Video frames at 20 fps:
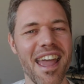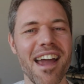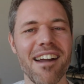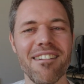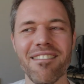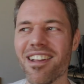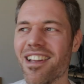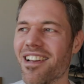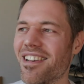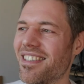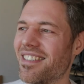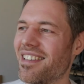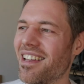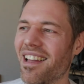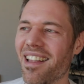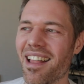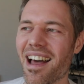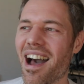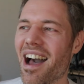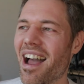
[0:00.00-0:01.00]
areas
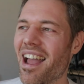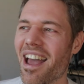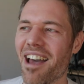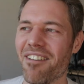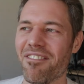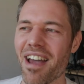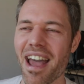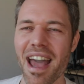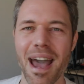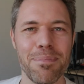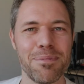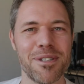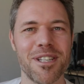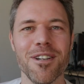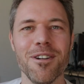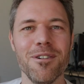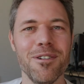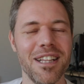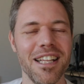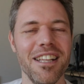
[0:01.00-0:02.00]
that I have
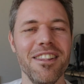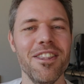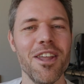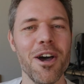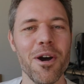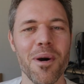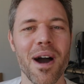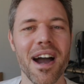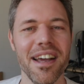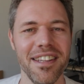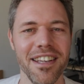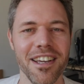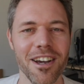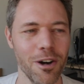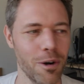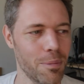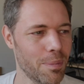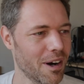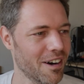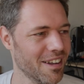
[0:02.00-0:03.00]
absolutely no
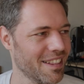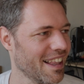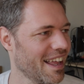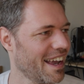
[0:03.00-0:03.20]
idea about,